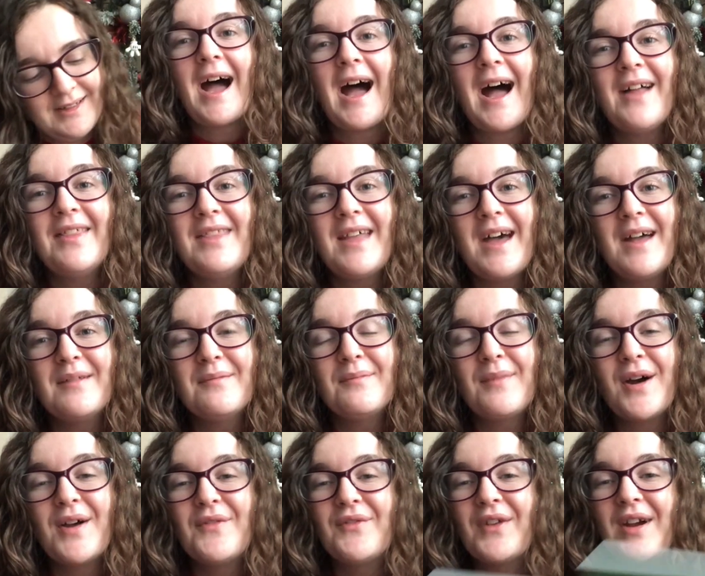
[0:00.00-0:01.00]
And then
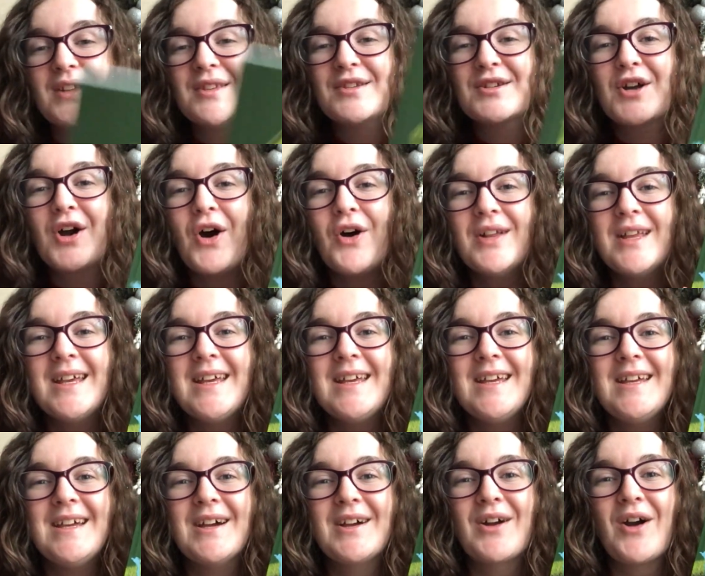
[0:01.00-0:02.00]
my friend
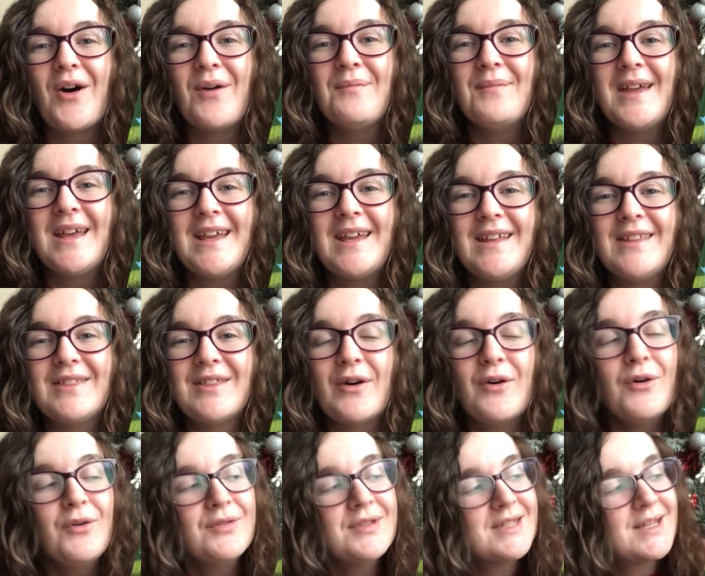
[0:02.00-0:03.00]
Connie got me the
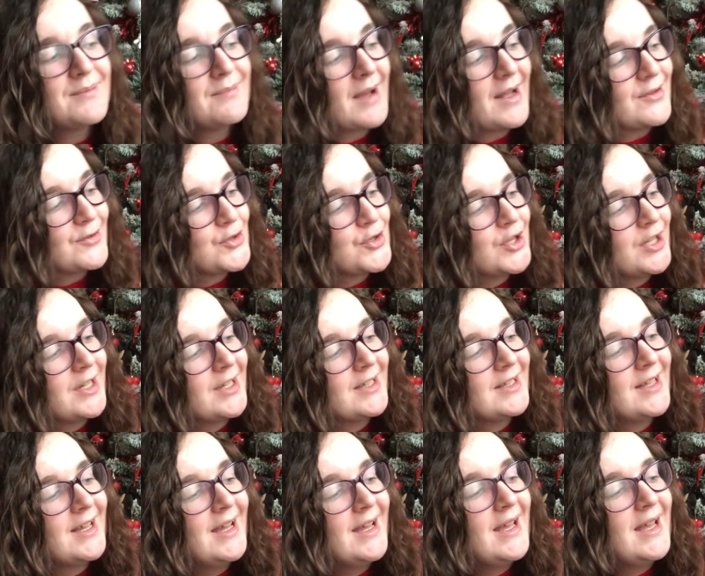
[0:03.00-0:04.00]
Haunted
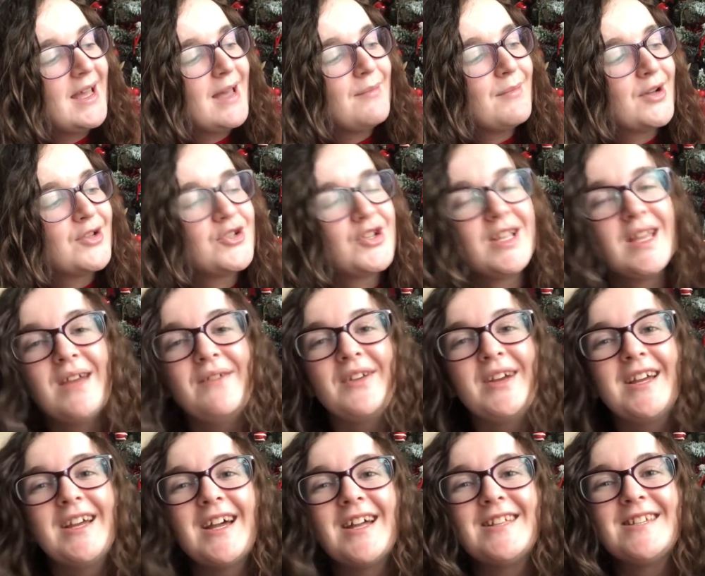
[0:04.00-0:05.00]
Mansion
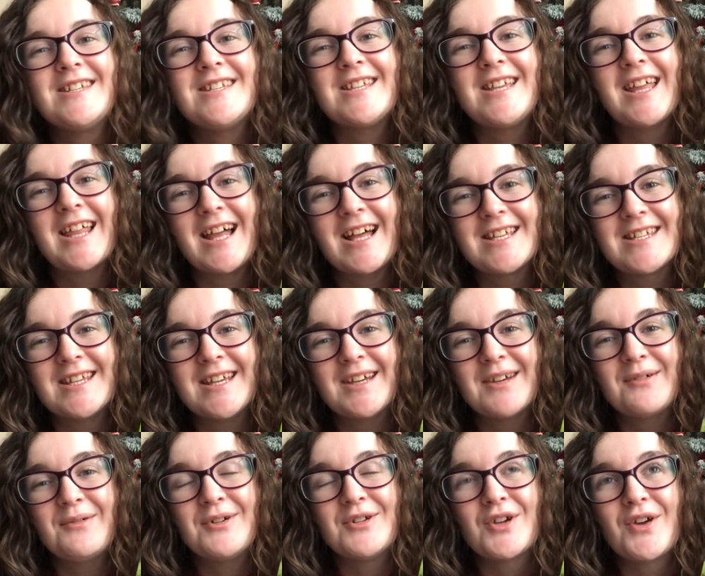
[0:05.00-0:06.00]
Imagineering a Disney classic,
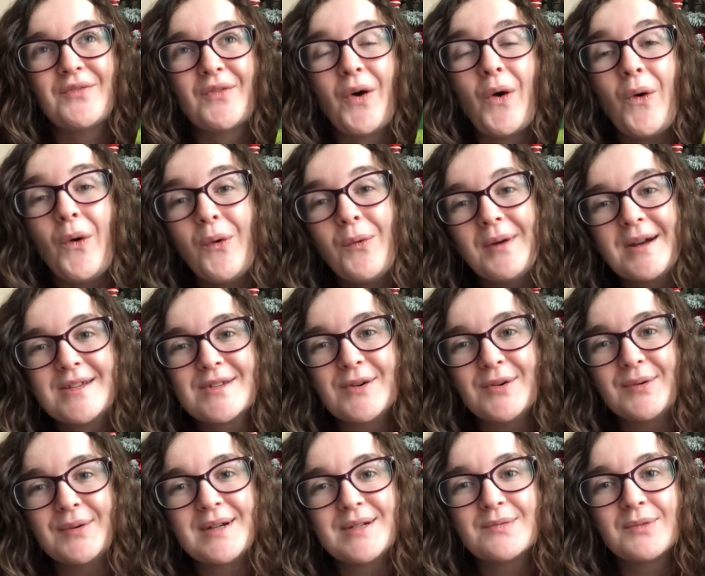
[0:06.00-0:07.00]
which I've always,
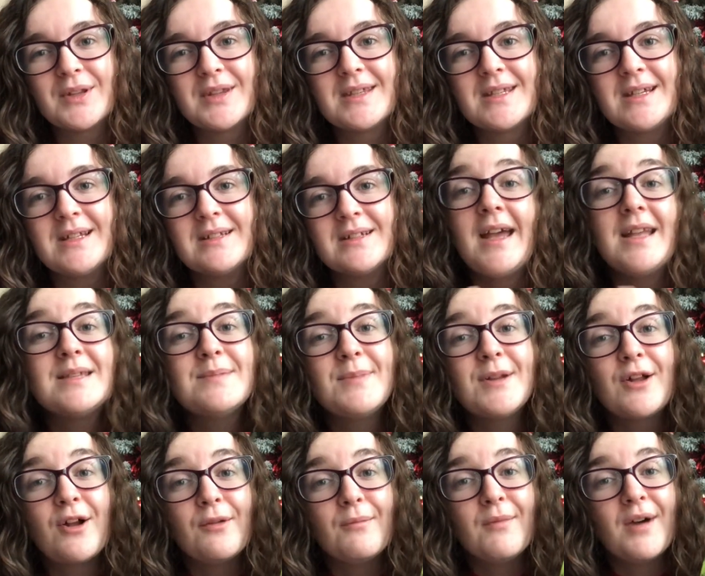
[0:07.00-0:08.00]
always wanted. It's
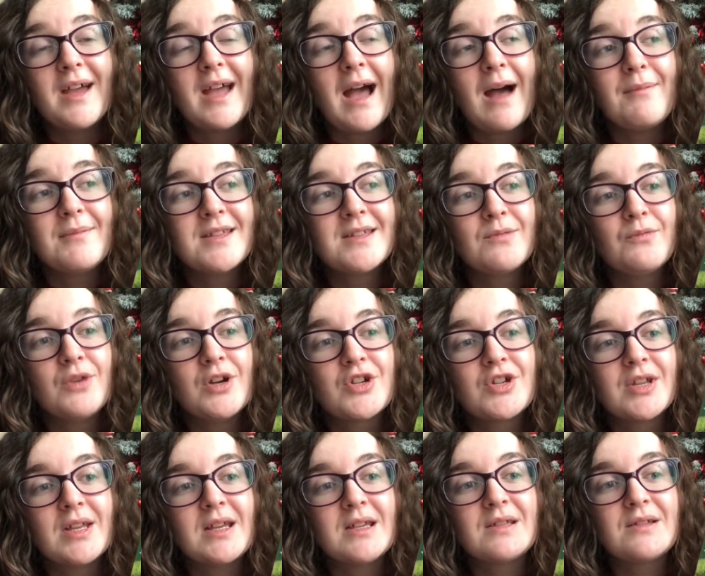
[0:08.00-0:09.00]
been on my Amazon
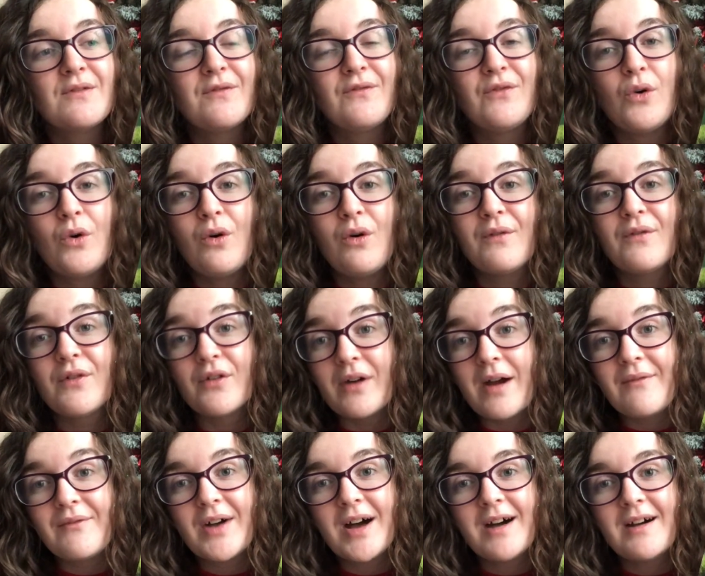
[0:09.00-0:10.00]
wishlist for
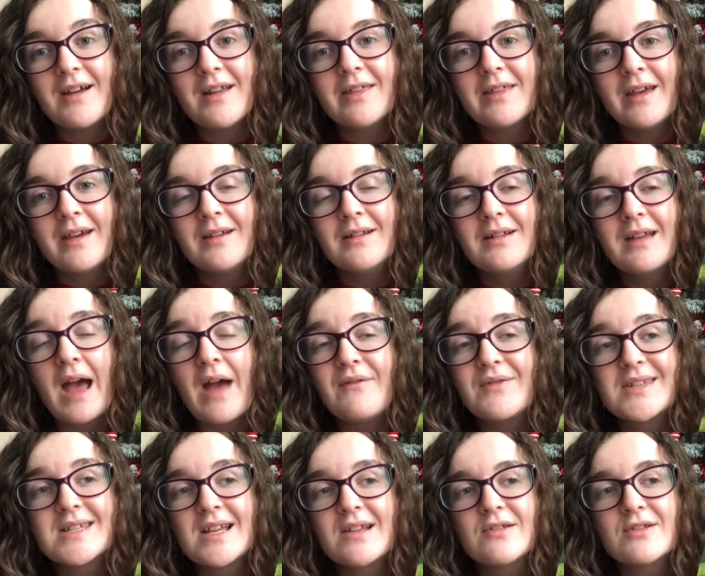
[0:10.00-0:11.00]
forever, I think,
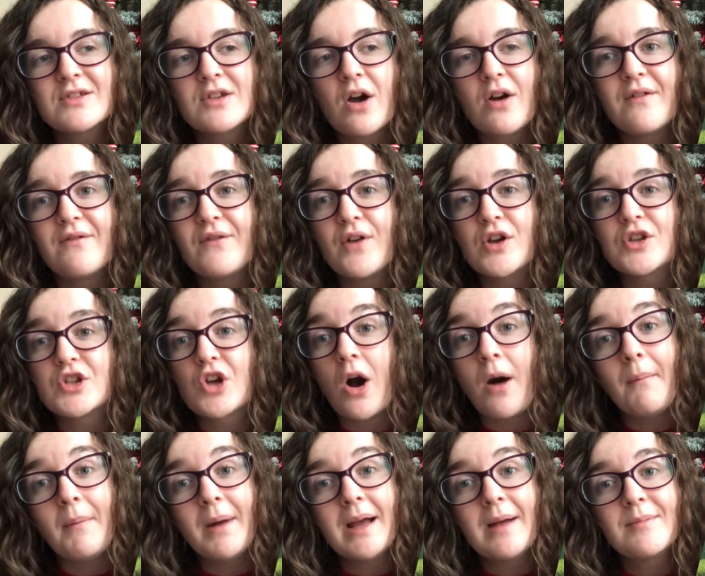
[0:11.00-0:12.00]
ever since I first
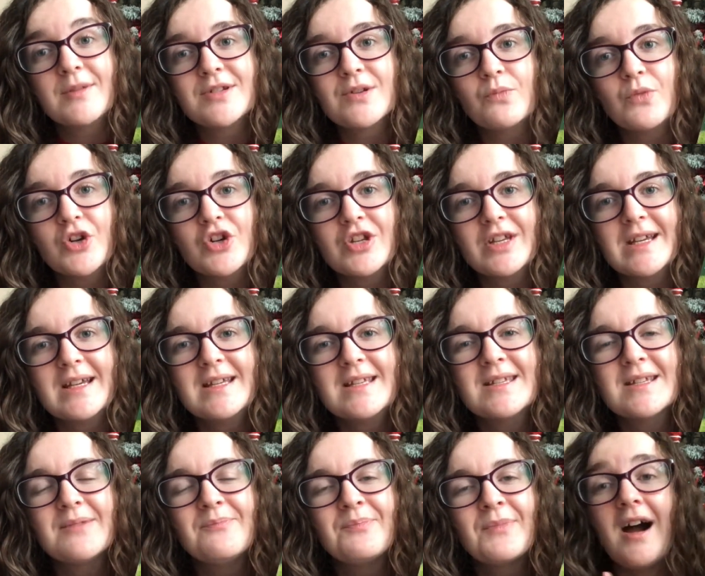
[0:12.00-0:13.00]
got my Amazon
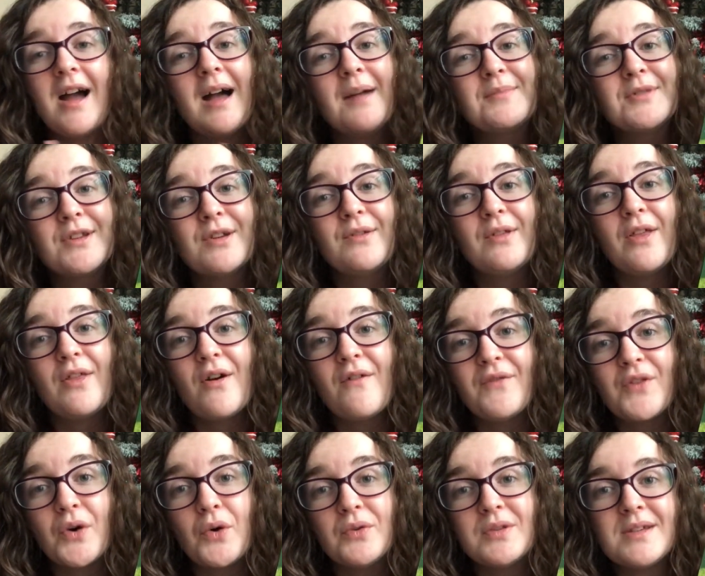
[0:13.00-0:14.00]
wishlist. I absolutely
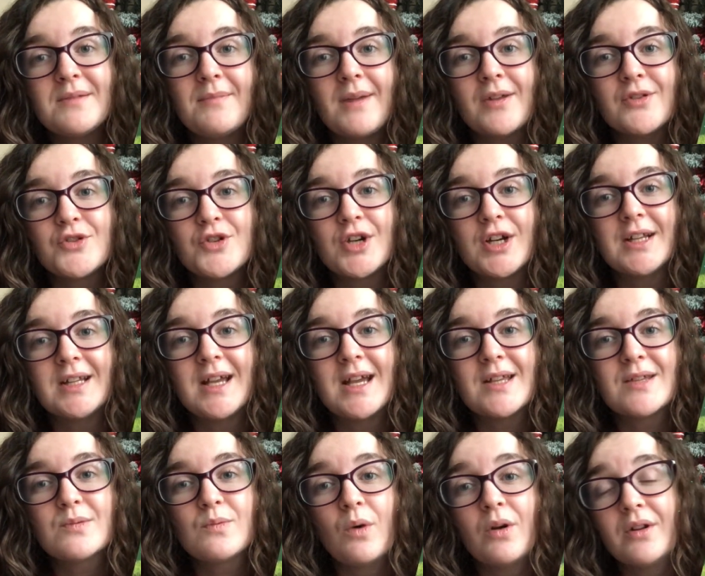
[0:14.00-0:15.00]
love The Haunted Mansion.
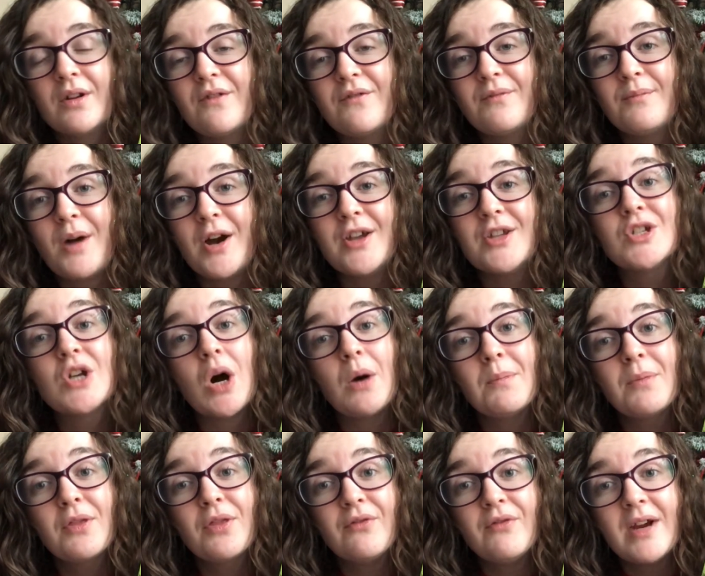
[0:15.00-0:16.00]
It's one of my
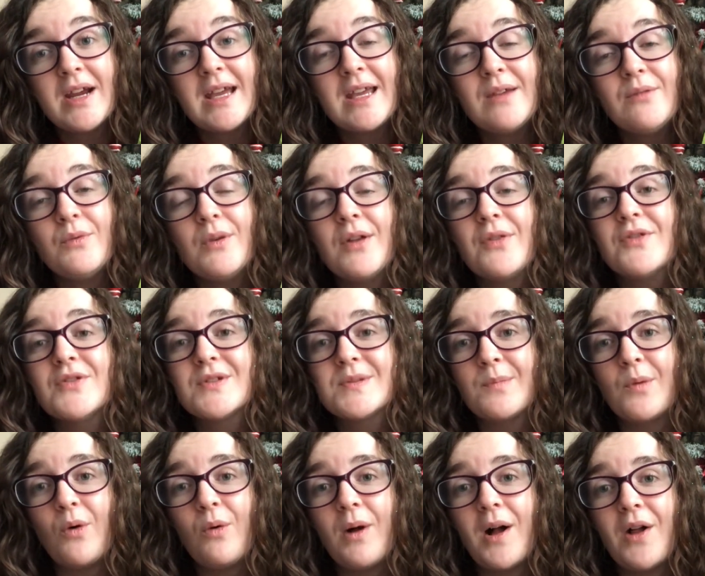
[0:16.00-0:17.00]
top three with
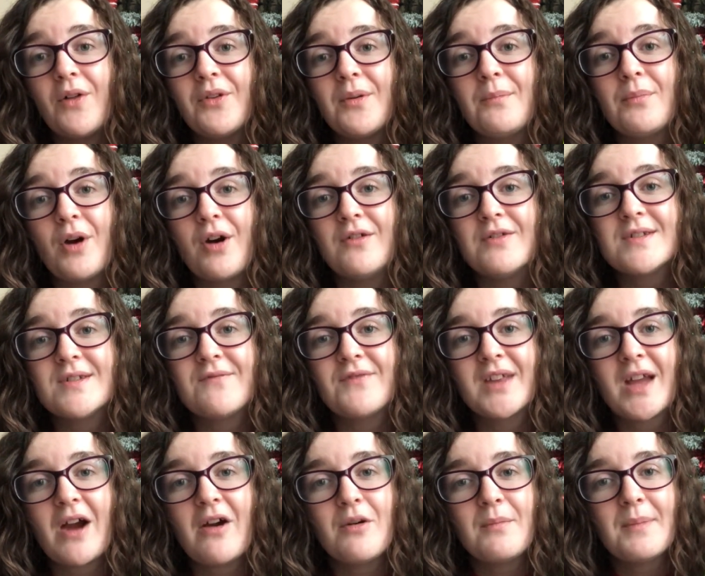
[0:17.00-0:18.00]
Small World and Pirates of
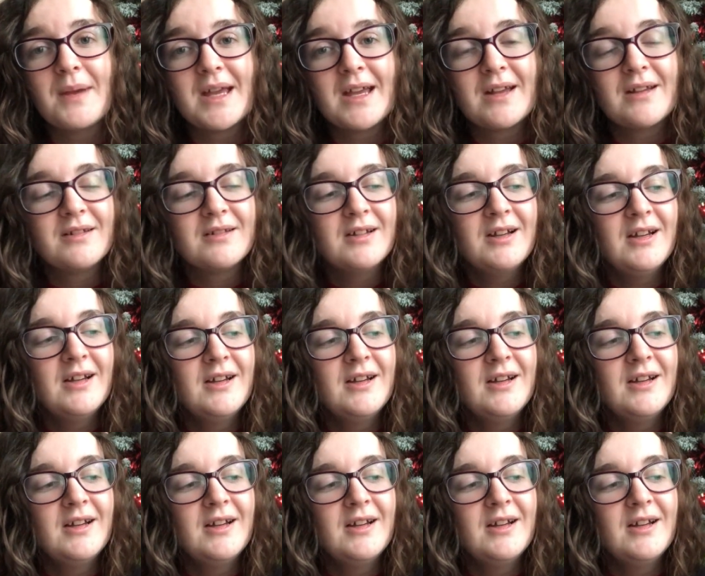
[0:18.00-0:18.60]
the Caribbean,